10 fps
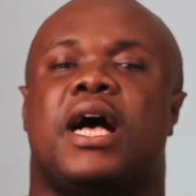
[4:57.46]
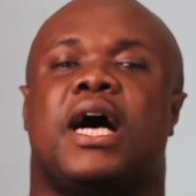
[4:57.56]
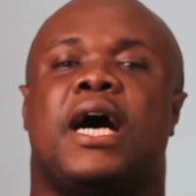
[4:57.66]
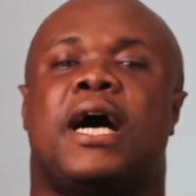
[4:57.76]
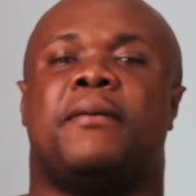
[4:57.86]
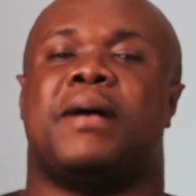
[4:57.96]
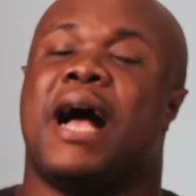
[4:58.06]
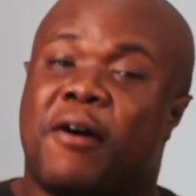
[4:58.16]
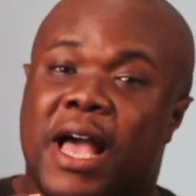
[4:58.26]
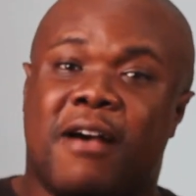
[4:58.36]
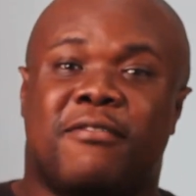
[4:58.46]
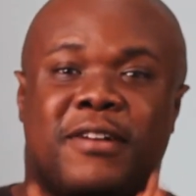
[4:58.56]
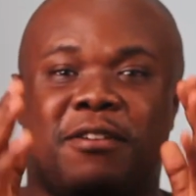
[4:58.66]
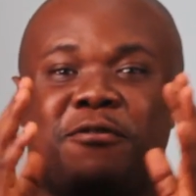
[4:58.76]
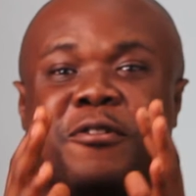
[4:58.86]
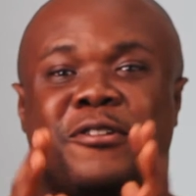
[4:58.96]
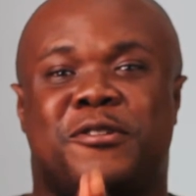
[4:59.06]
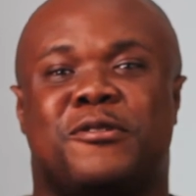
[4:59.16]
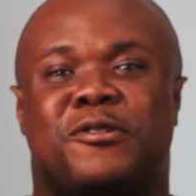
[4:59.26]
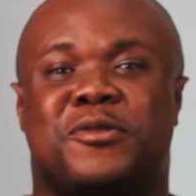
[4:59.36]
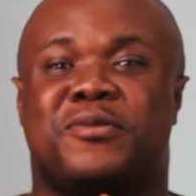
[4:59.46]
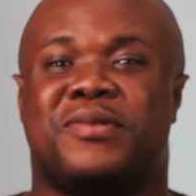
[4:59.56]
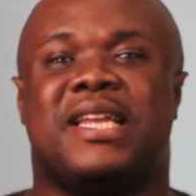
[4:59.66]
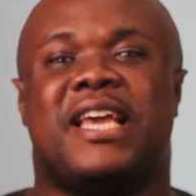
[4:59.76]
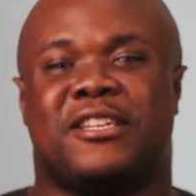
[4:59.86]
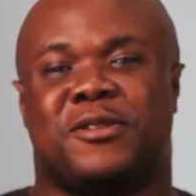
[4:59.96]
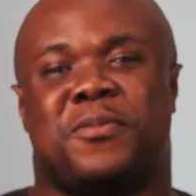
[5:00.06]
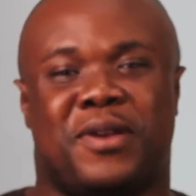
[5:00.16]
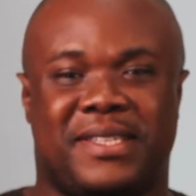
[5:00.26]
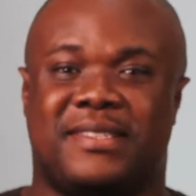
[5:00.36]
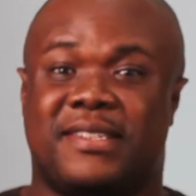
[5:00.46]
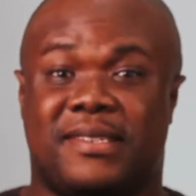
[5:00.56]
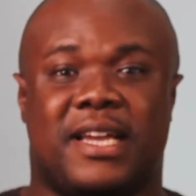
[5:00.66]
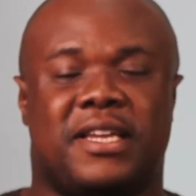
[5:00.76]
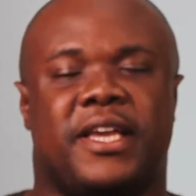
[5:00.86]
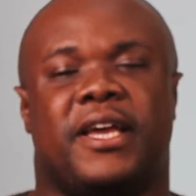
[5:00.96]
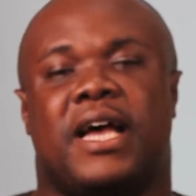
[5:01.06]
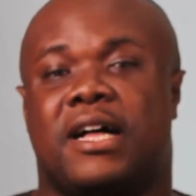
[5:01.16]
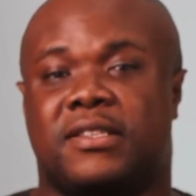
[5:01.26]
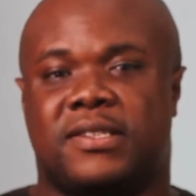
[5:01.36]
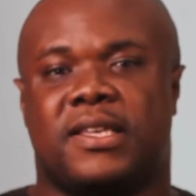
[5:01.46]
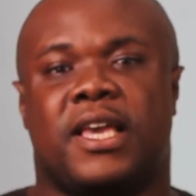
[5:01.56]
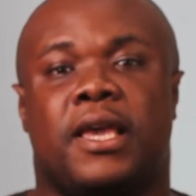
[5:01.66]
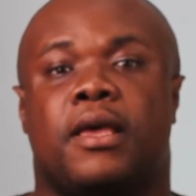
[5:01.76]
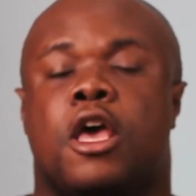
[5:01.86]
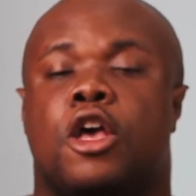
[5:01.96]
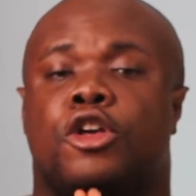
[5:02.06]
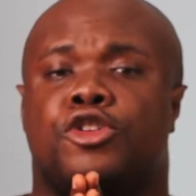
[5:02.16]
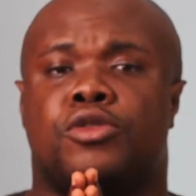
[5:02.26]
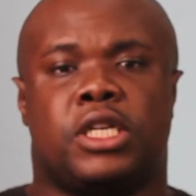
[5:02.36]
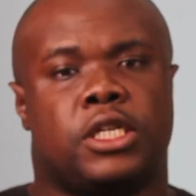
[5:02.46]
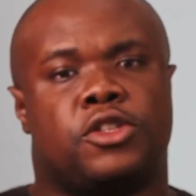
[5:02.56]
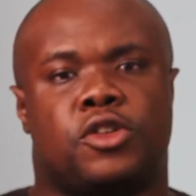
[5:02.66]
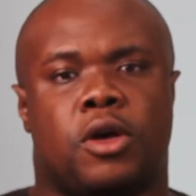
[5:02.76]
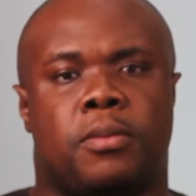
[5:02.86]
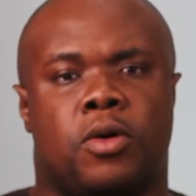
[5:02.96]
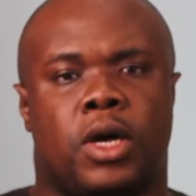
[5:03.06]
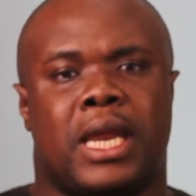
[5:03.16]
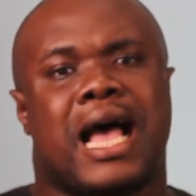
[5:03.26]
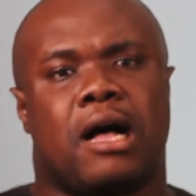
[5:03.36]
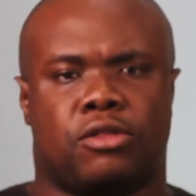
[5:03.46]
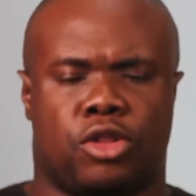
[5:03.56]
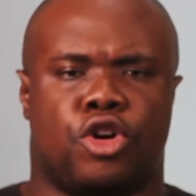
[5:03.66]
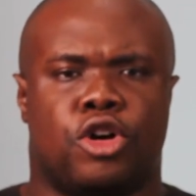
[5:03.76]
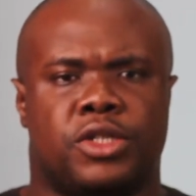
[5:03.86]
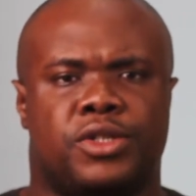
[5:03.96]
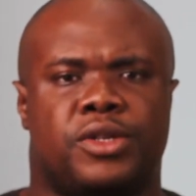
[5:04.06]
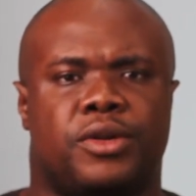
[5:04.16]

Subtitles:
However, for you to really exploit this idea, I would say you need someone out the country,